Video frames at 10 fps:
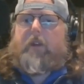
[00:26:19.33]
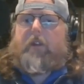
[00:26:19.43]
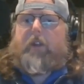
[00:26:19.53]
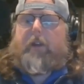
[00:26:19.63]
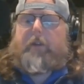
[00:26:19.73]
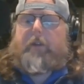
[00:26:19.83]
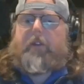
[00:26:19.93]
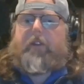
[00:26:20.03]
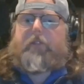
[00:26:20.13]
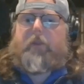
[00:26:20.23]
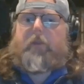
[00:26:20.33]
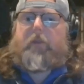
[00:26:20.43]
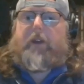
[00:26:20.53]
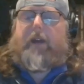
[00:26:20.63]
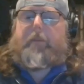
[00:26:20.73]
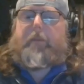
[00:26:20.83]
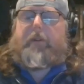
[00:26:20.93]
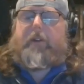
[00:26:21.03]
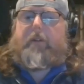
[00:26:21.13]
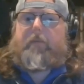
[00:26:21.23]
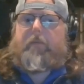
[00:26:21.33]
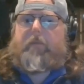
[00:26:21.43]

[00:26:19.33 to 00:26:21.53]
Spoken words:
Think about it this way. What happened to